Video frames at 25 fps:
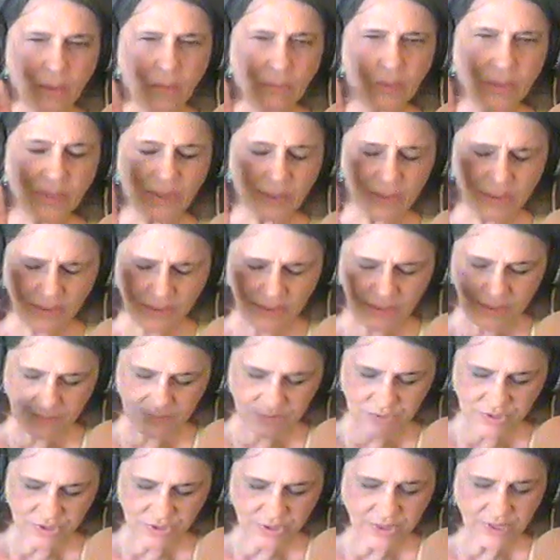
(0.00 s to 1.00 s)
Well, the
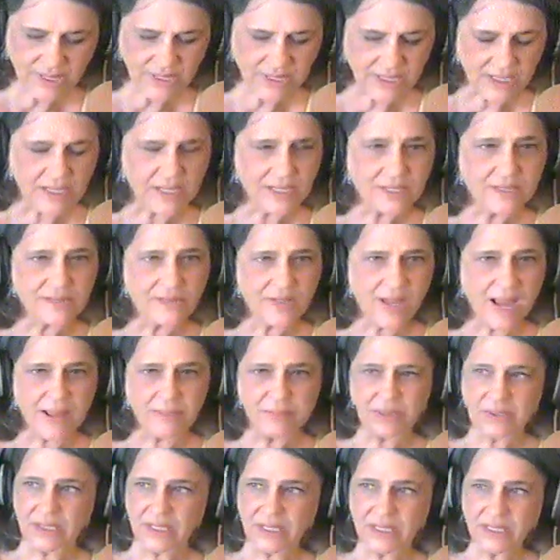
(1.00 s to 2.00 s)
absurdity is,
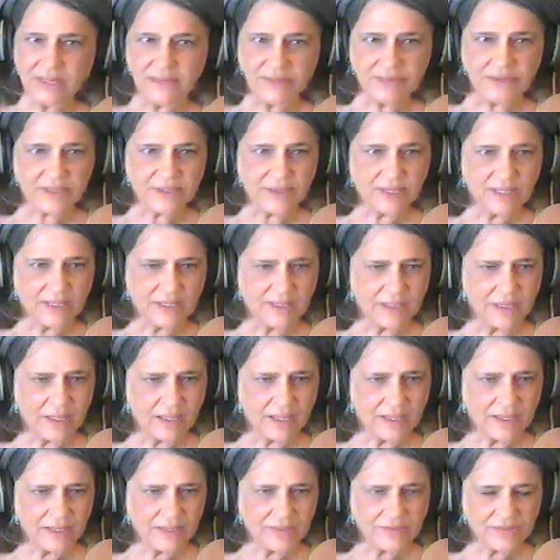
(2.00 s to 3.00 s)
I believe
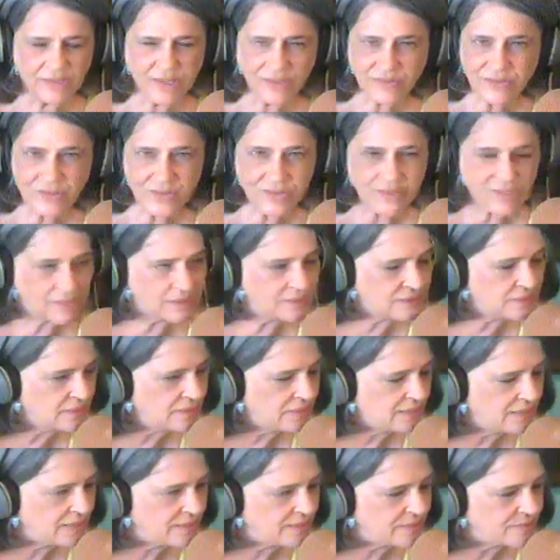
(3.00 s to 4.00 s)
is it
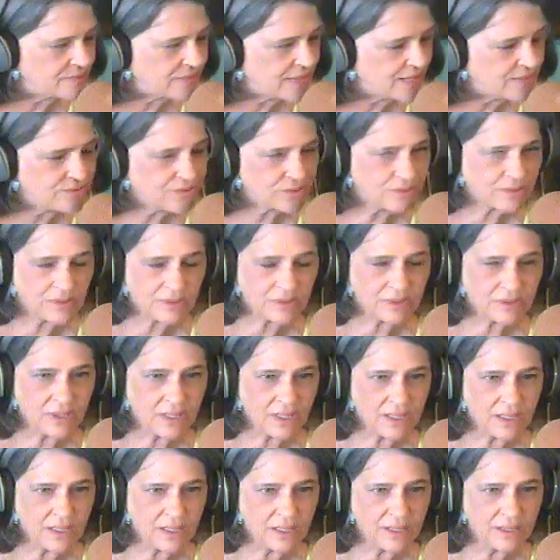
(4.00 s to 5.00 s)
still a
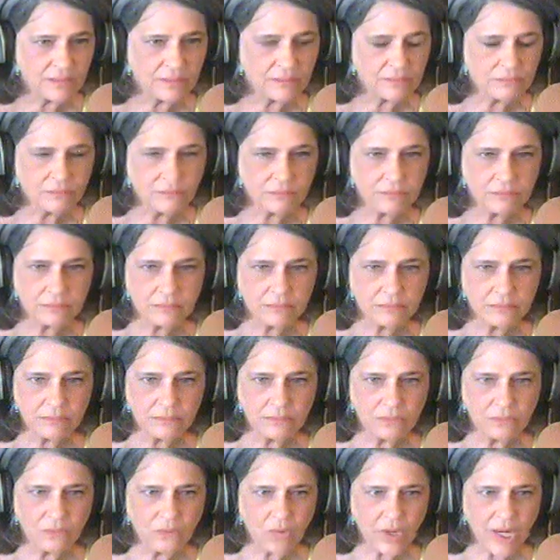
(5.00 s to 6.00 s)
Schedule
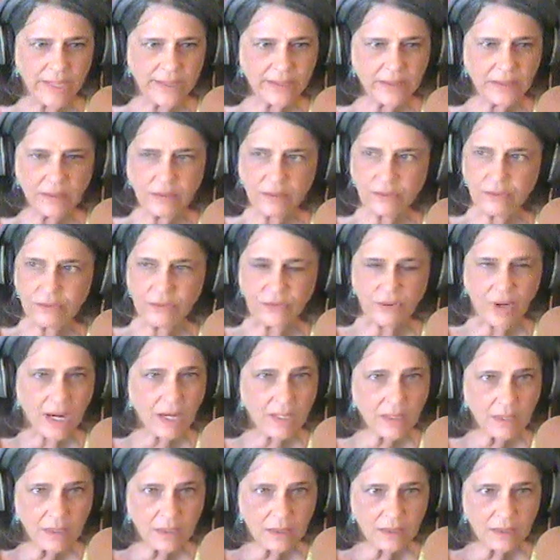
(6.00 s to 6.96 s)
1 drug?